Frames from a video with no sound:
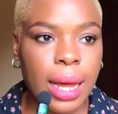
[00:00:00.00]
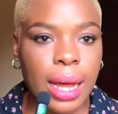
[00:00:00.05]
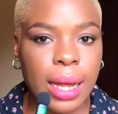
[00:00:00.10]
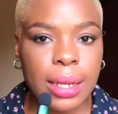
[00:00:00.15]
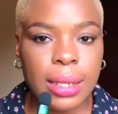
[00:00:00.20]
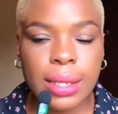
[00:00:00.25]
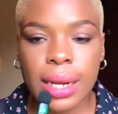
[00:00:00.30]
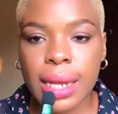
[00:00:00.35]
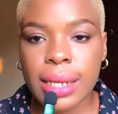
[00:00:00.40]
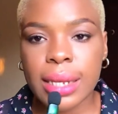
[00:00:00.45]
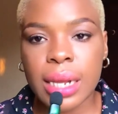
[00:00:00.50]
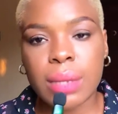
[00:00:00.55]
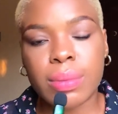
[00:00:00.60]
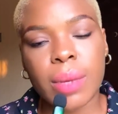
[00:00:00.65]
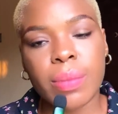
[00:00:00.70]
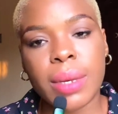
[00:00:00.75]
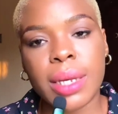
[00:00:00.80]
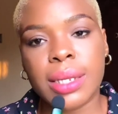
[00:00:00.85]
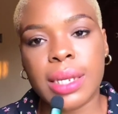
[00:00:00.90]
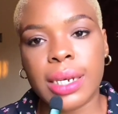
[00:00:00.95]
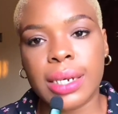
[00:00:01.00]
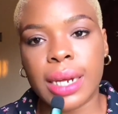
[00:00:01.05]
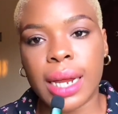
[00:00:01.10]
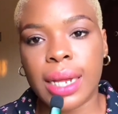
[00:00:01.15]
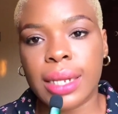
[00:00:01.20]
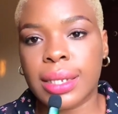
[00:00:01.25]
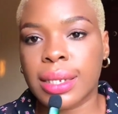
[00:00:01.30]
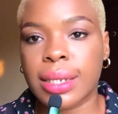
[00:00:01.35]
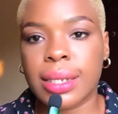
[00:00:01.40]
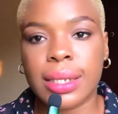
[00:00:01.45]
They not sent me a message
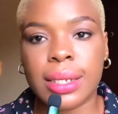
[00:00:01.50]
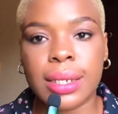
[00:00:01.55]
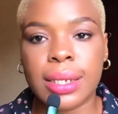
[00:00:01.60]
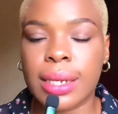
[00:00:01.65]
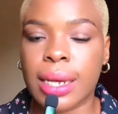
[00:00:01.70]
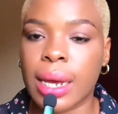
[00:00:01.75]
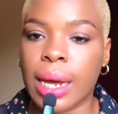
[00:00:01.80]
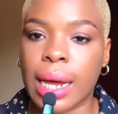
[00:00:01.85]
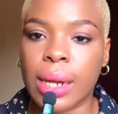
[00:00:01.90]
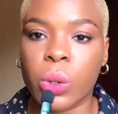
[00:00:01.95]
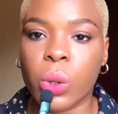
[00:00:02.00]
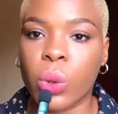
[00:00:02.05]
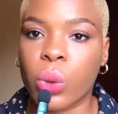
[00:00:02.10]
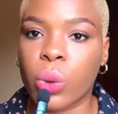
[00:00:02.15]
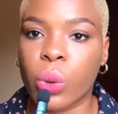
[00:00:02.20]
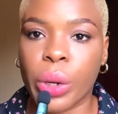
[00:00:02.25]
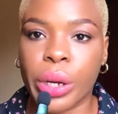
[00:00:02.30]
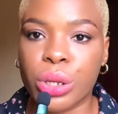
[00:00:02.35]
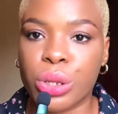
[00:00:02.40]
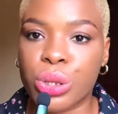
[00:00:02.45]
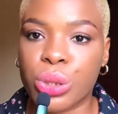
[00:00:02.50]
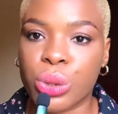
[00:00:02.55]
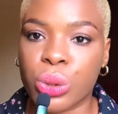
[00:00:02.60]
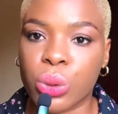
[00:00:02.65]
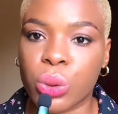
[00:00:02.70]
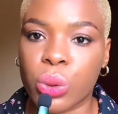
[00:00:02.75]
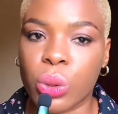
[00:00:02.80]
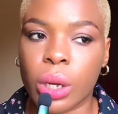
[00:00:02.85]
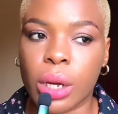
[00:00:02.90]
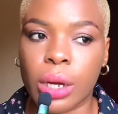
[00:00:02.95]
that they are not going
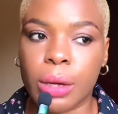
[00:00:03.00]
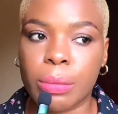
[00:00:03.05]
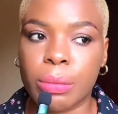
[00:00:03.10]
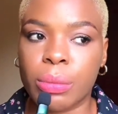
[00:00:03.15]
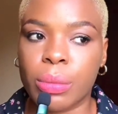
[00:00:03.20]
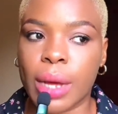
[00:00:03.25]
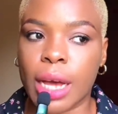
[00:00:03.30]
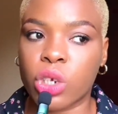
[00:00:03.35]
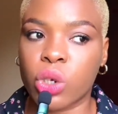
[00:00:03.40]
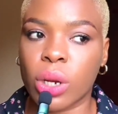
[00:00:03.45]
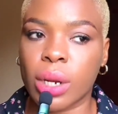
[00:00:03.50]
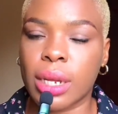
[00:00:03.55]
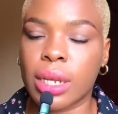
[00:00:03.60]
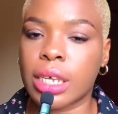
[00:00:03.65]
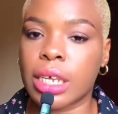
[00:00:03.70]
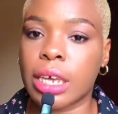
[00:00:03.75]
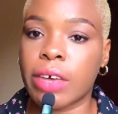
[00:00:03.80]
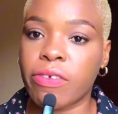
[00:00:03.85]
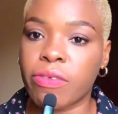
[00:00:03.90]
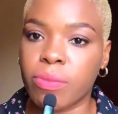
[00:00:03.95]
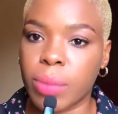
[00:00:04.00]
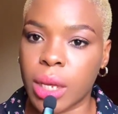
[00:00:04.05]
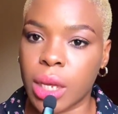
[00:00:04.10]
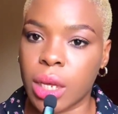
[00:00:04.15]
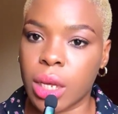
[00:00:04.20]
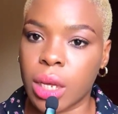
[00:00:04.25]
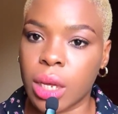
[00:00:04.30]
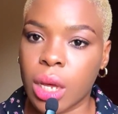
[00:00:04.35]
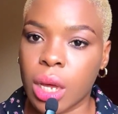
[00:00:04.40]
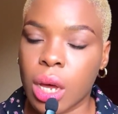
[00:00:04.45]
to actually give
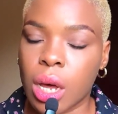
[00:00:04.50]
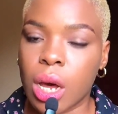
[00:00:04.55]
me